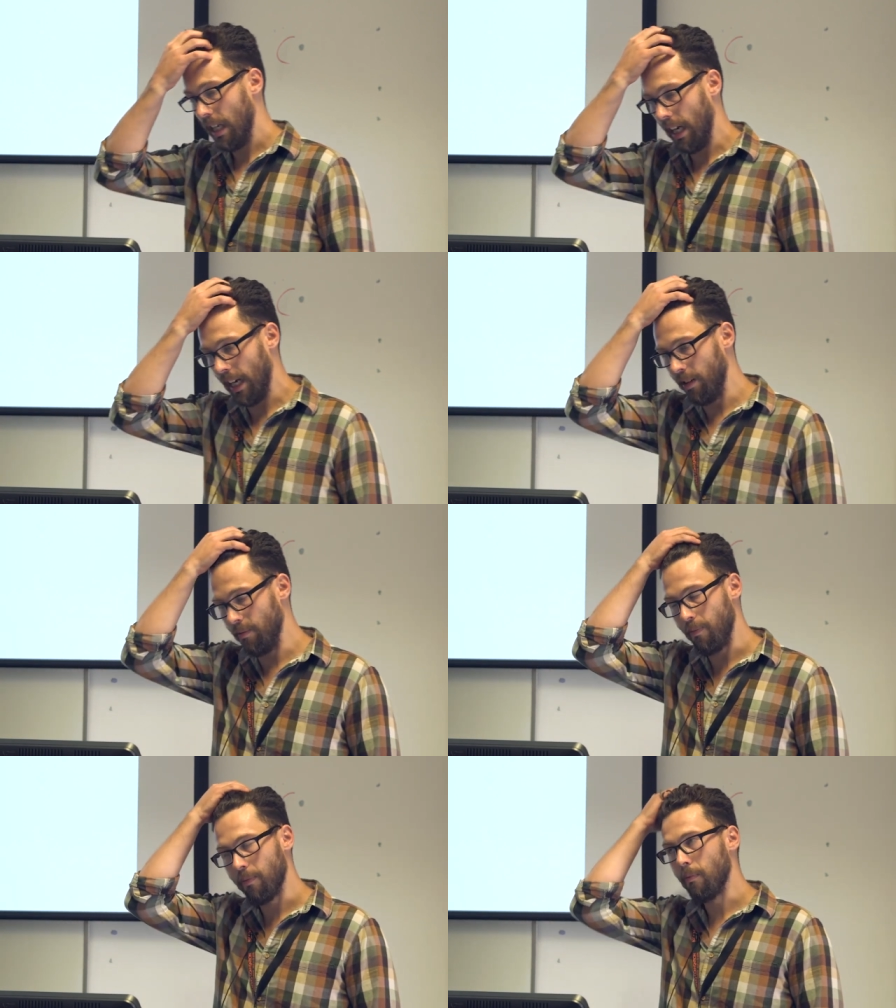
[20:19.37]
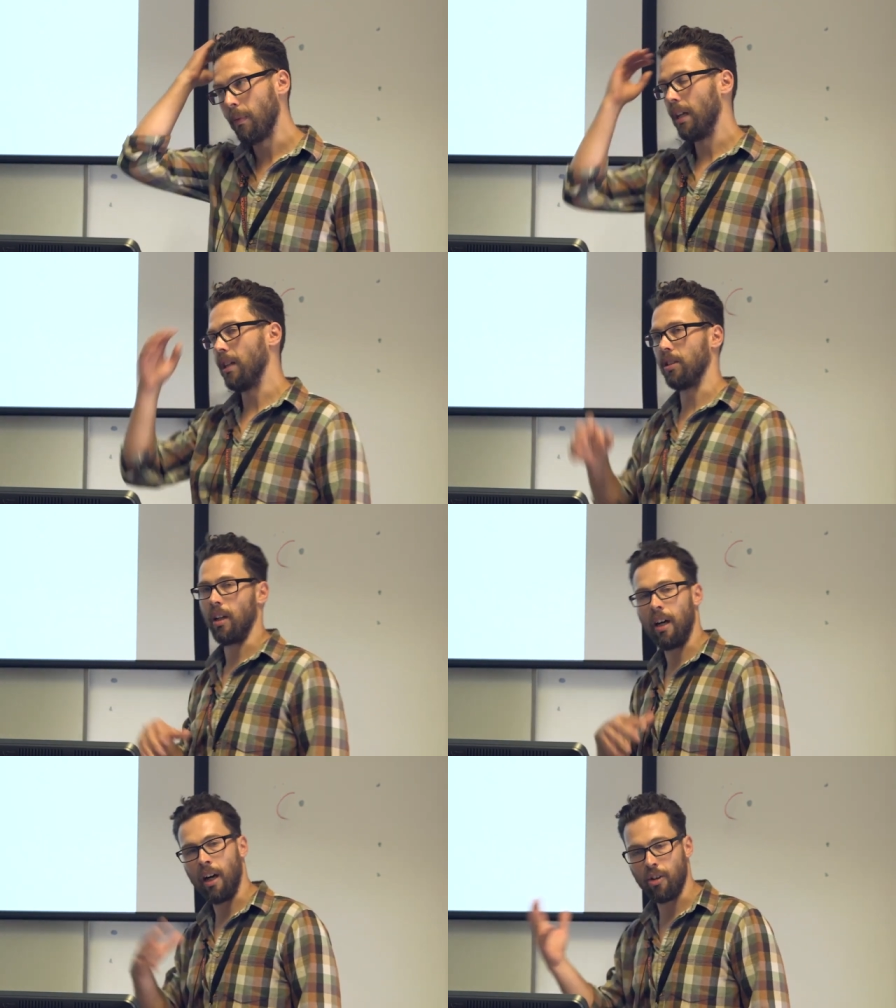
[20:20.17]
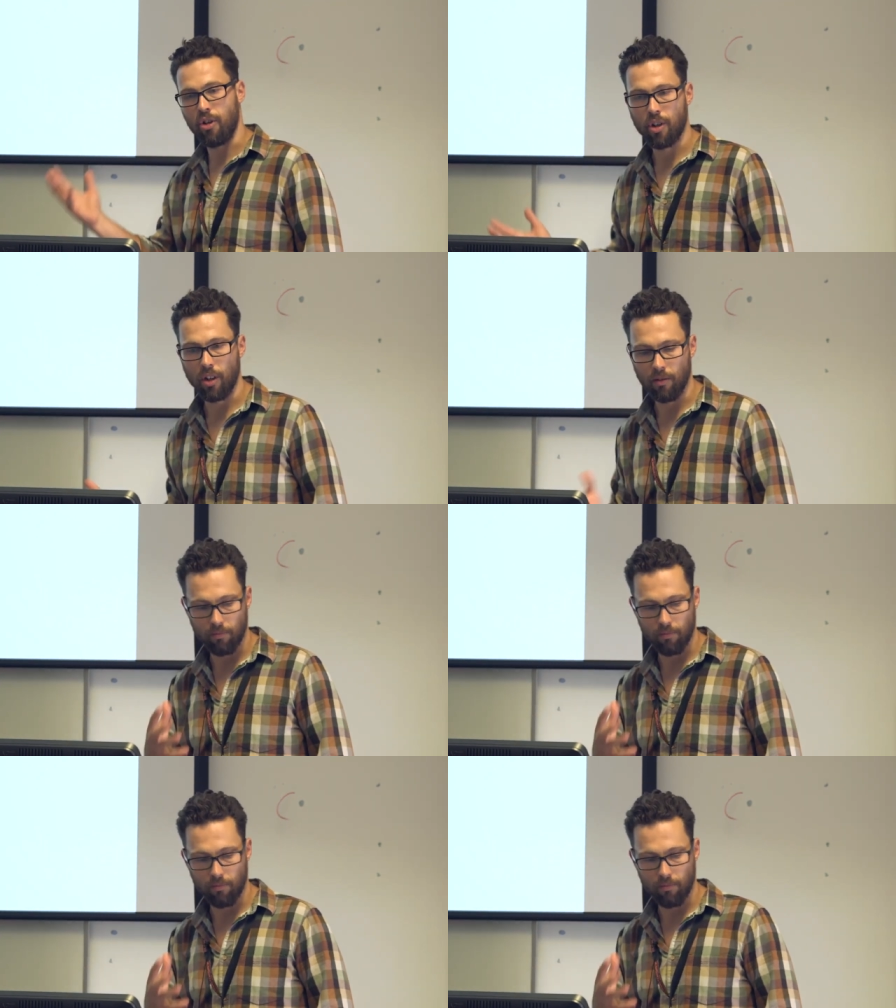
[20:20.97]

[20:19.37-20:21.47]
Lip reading: There's a large